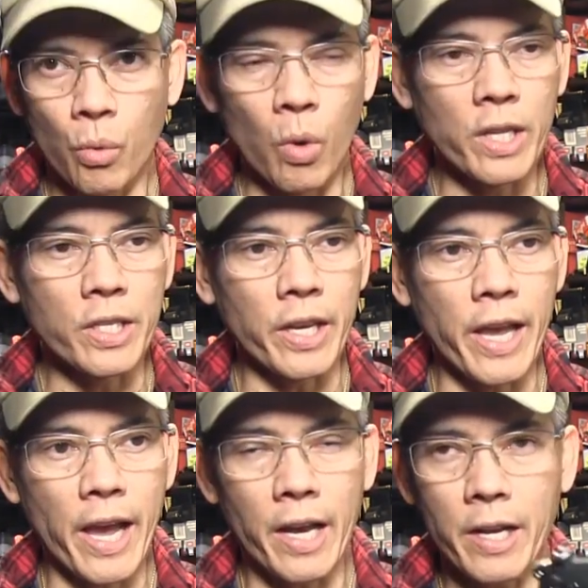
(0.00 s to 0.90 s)
Once
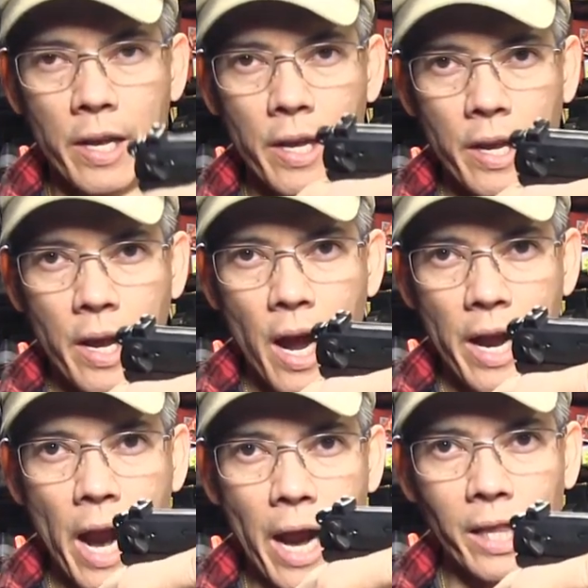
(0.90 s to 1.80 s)
again,
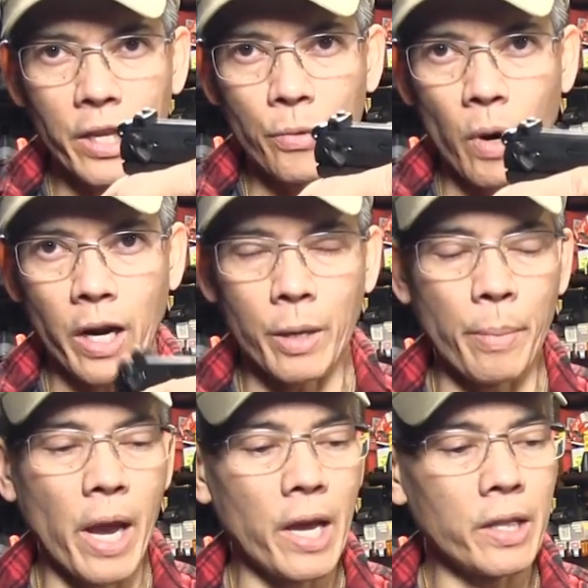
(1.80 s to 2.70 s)
I highly
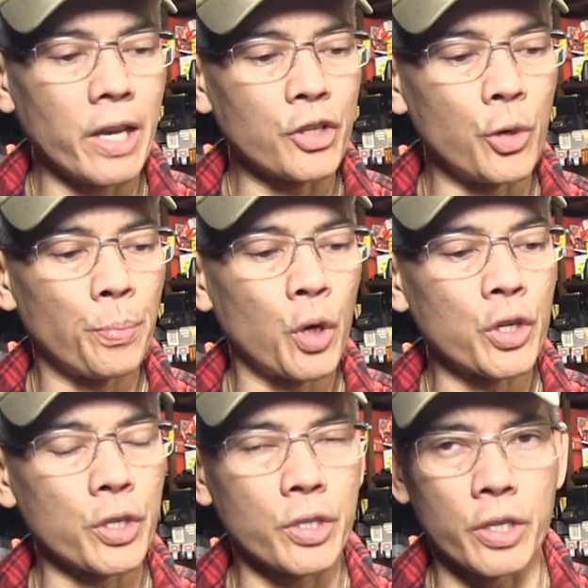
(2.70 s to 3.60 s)
recommend that you
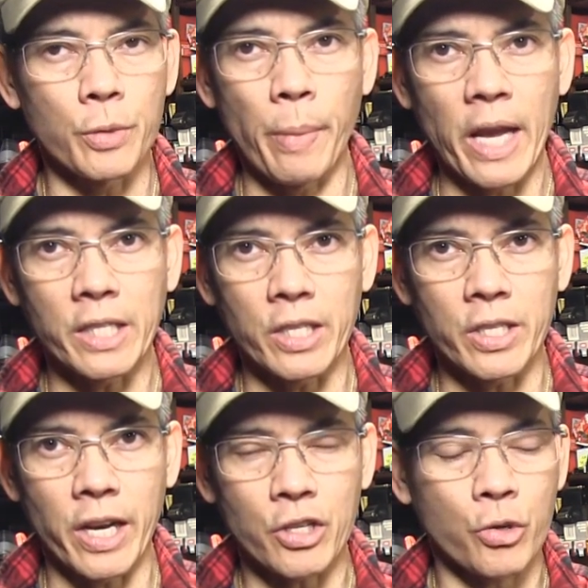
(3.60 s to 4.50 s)
purchase this
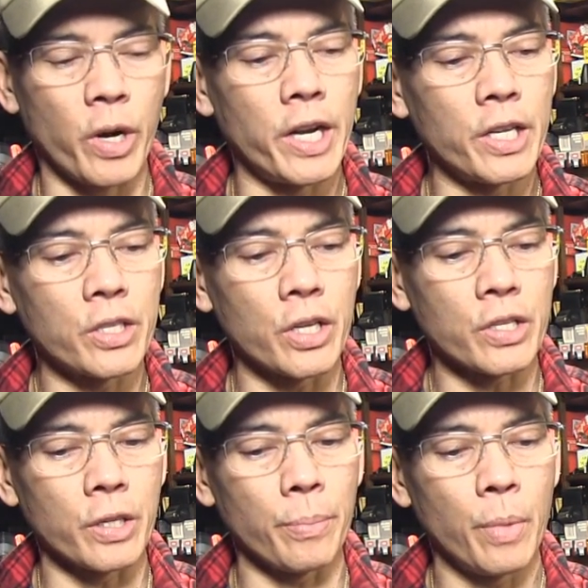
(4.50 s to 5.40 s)
Mantis X training
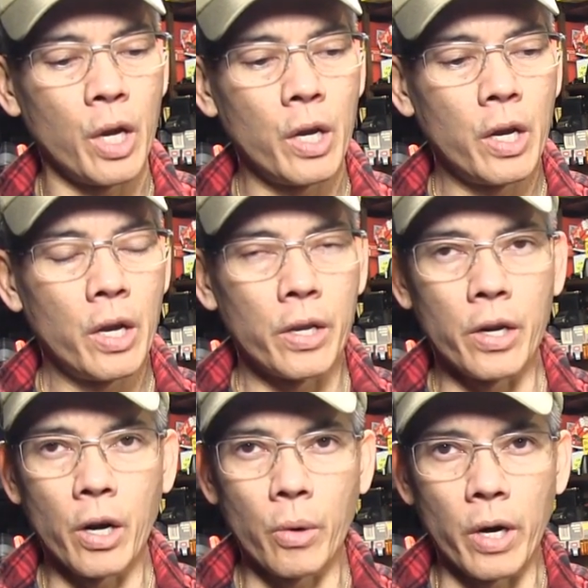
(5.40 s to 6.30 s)
system.
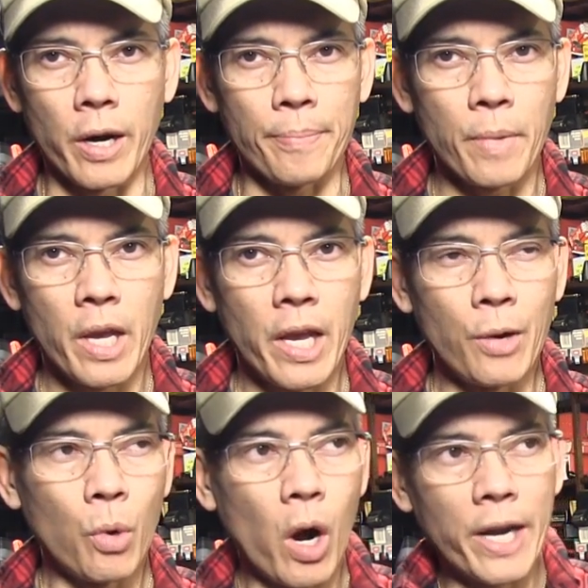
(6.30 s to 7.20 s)
You know, uh,
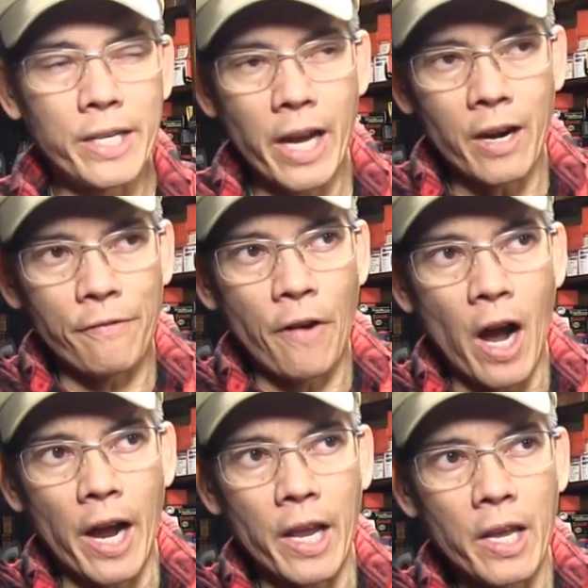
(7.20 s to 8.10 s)
it will
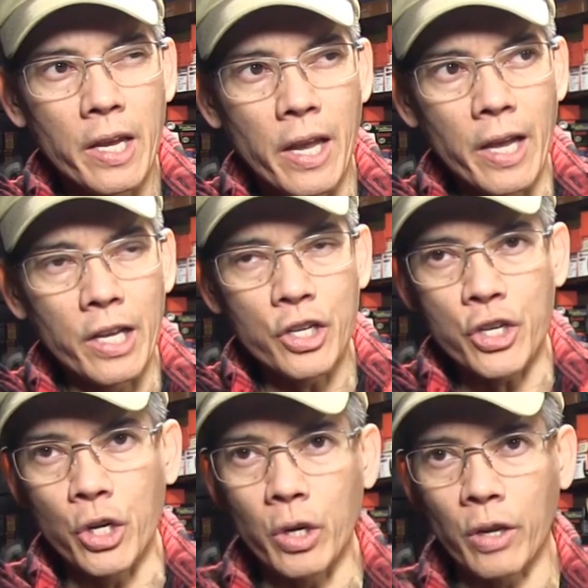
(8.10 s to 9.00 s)
identify any
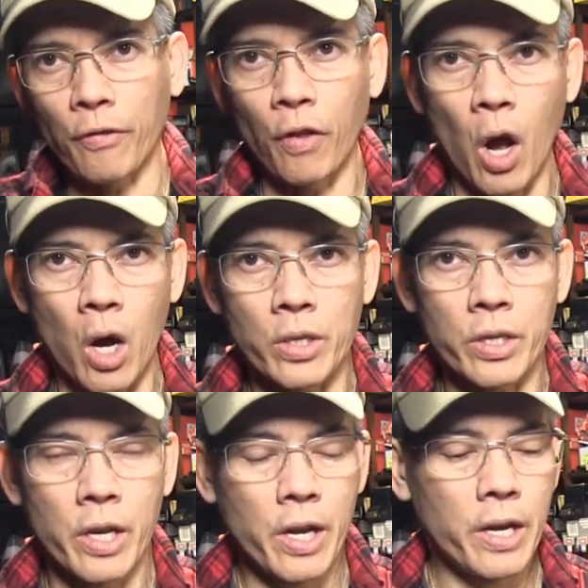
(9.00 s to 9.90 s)
shooting
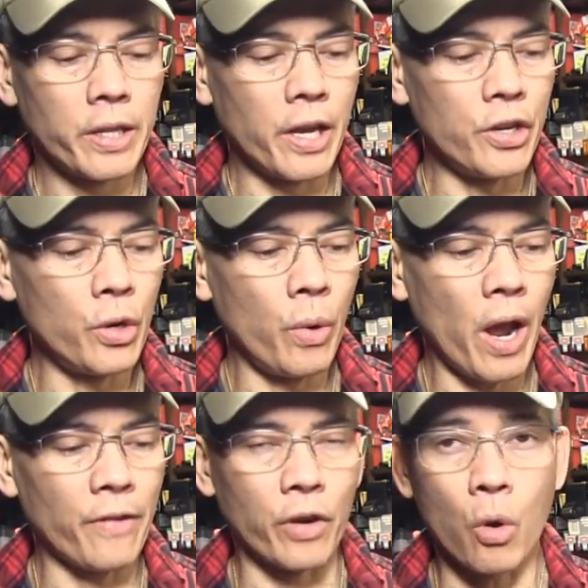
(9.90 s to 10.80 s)
flaws that you
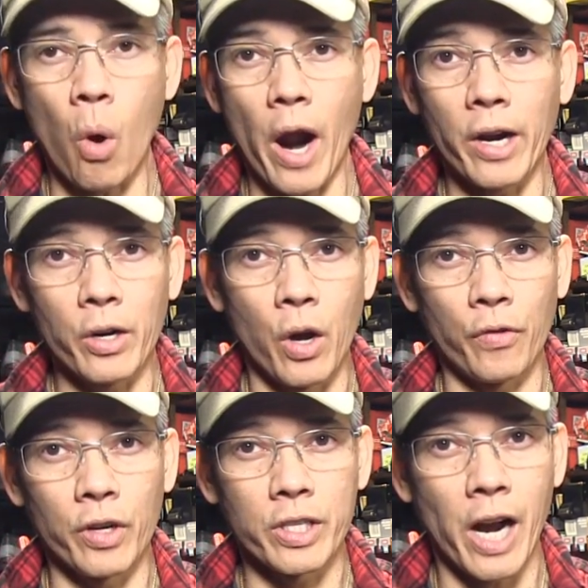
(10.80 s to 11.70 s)
have acquired
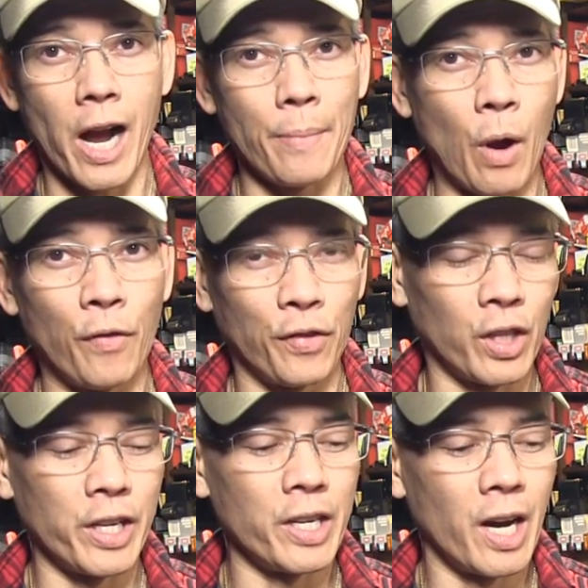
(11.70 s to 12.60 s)
over time,
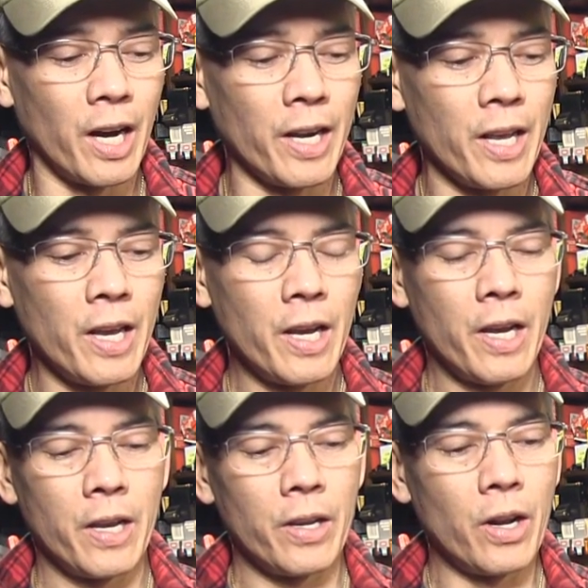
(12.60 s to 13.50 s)
hopefully none.
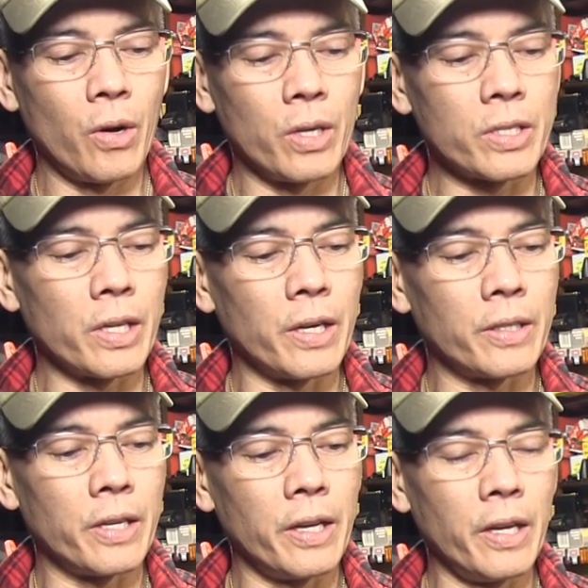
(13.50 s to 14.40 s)
You know, it's
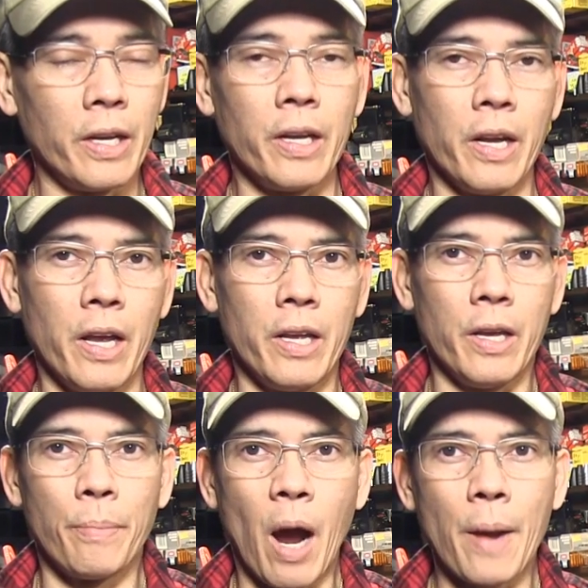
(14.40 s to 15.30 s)
a, it,
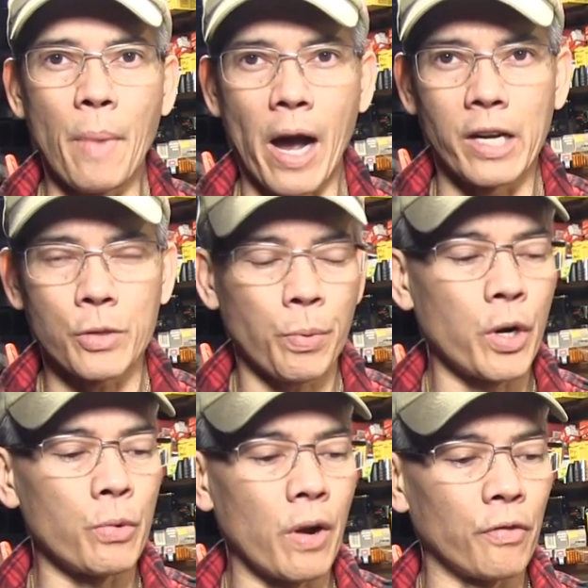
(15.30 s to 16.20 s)
in my mind, it's
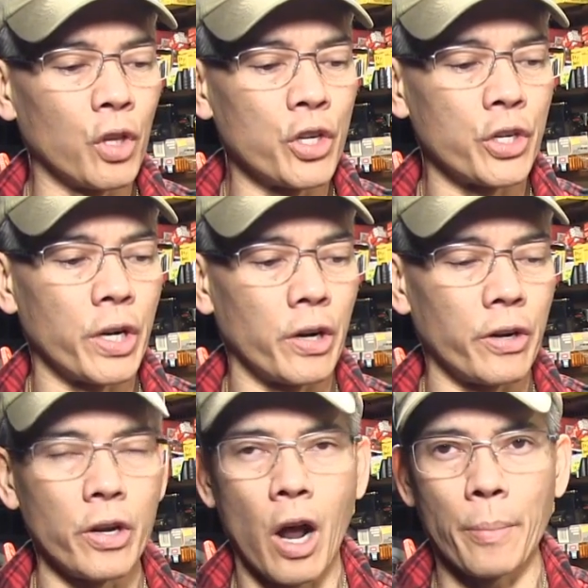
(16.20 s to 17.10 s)
pretty
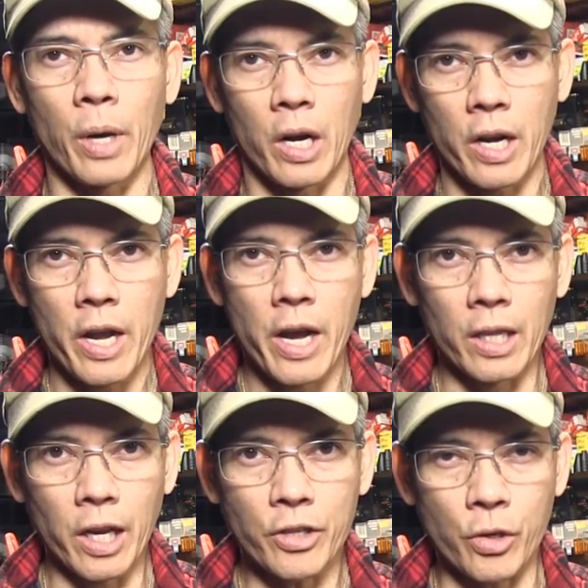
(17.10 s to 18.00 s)
revolutionary. You know, I'm an
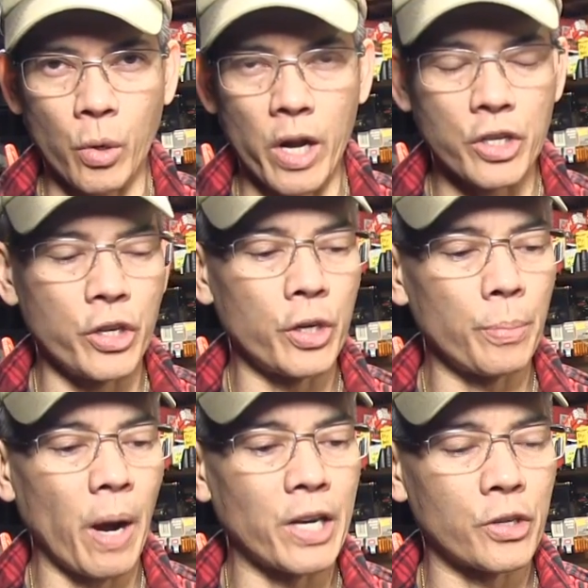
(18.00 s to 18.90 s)
electrical
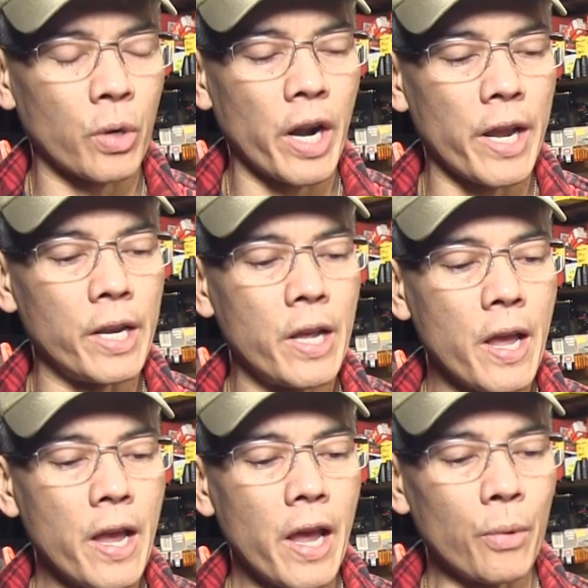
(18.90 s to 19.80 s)
engineer by trade,
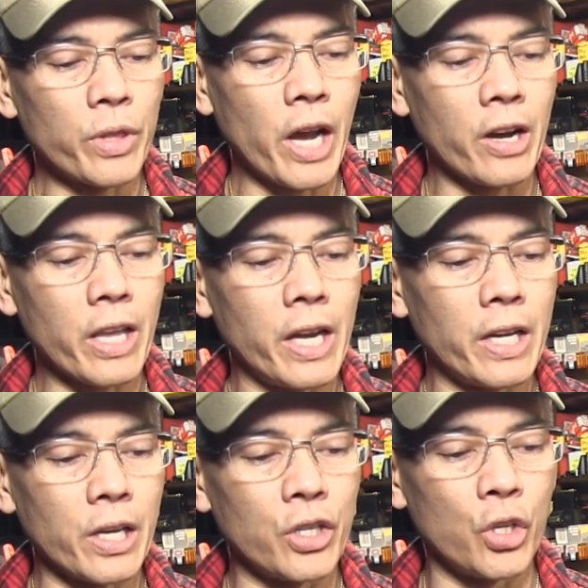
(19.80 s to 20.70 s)
and without
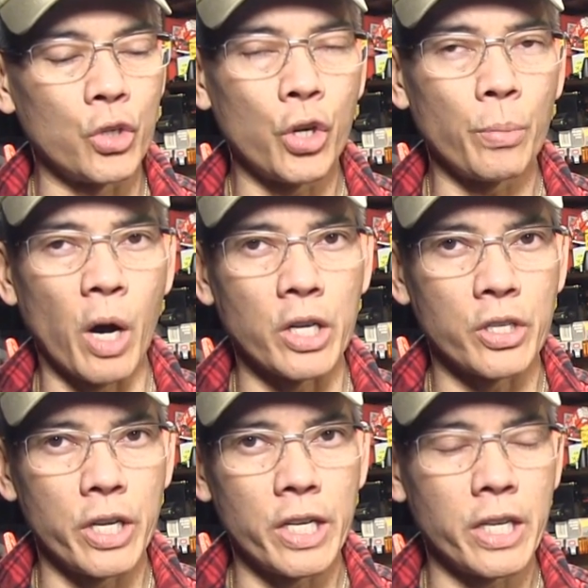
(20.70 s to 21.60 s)
getting into too
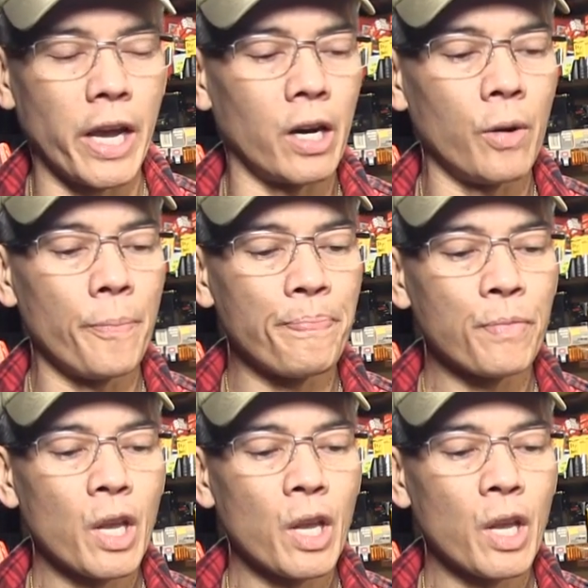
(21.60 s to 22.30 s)
much detail,